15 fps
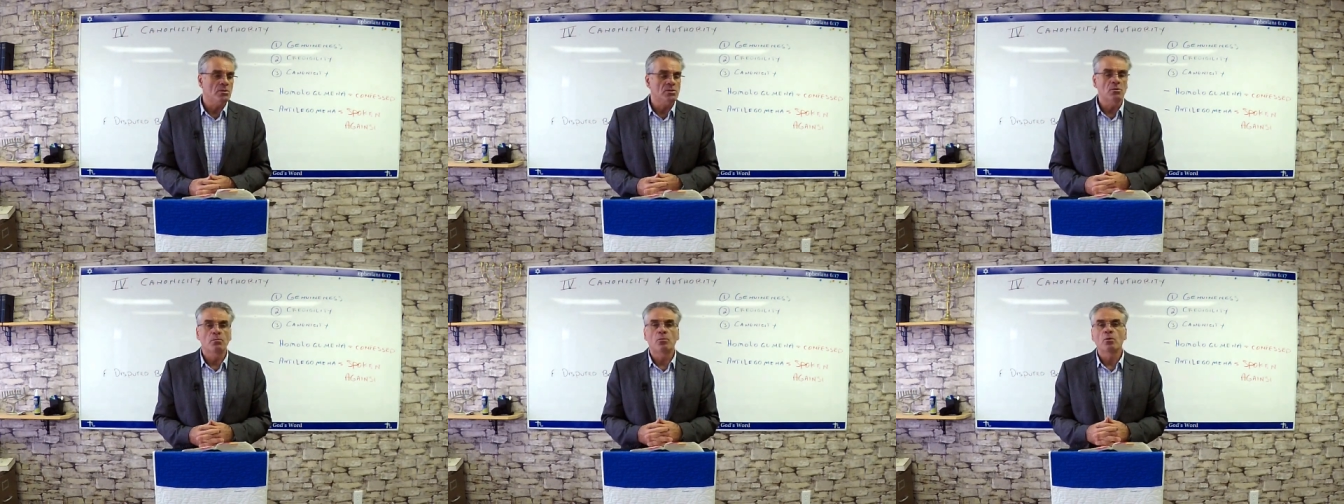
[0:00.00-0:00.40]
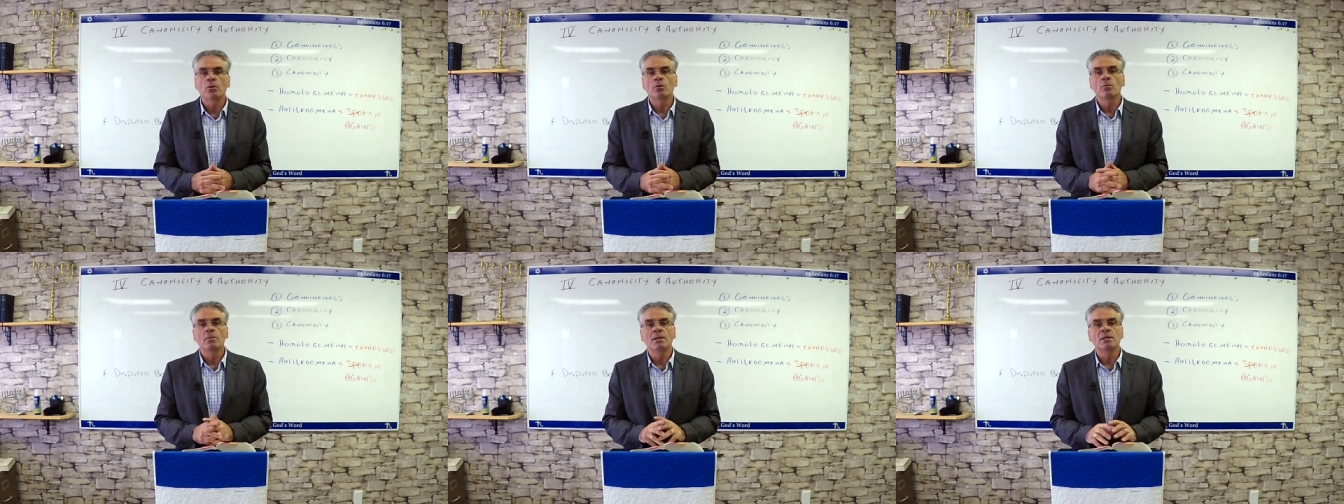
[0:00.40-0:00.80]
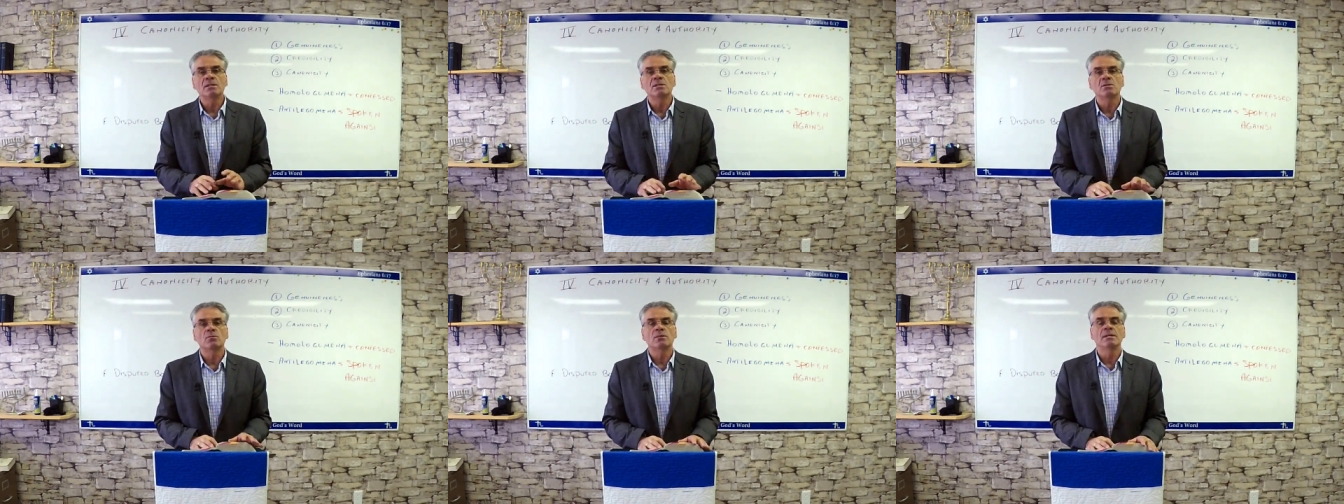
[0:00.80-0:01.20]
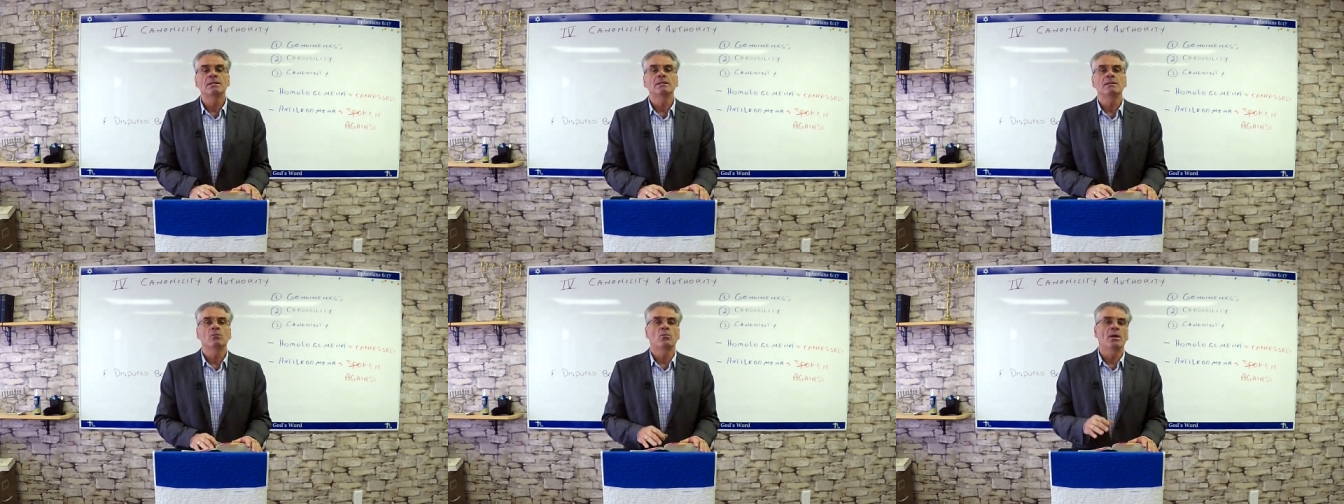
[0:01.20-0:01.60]
support the
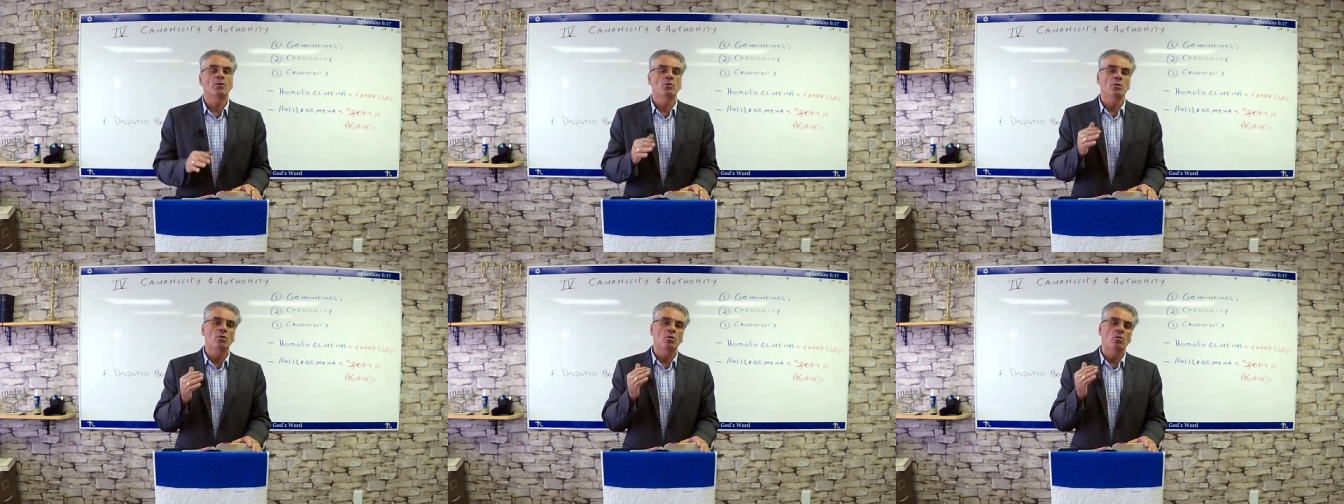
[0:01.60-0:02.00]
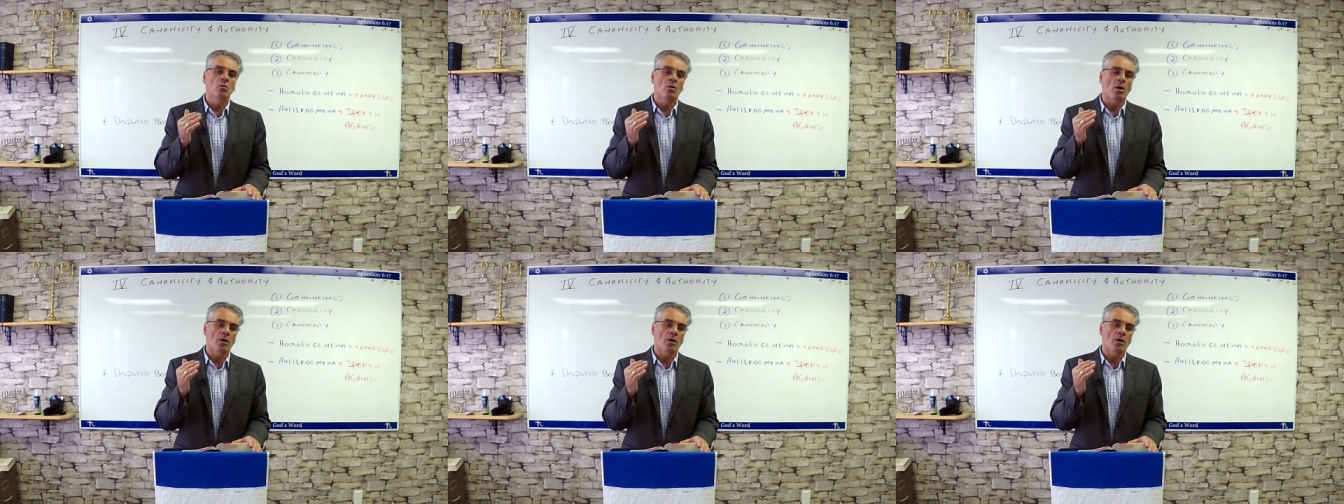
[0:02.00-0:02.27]
ministry when you go